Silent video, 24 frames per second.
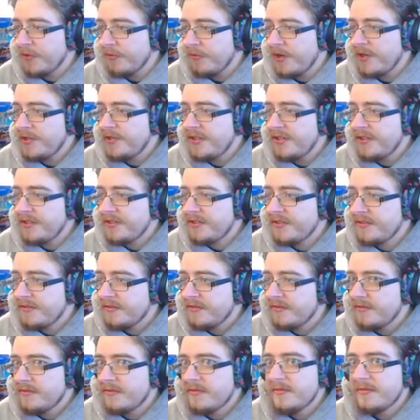Red Dead.
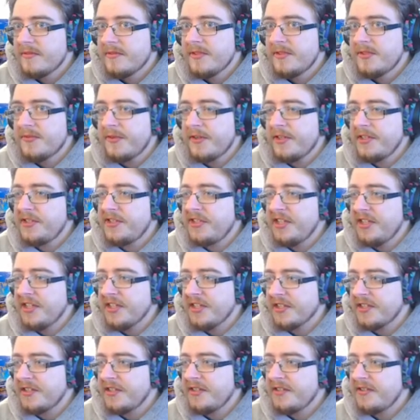It's very
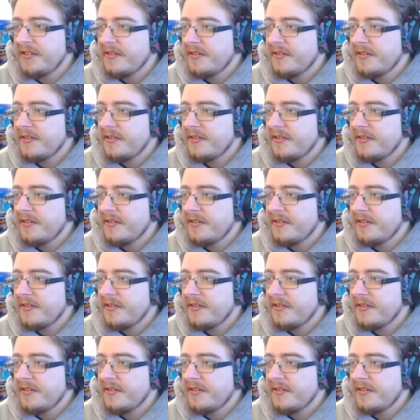scenic.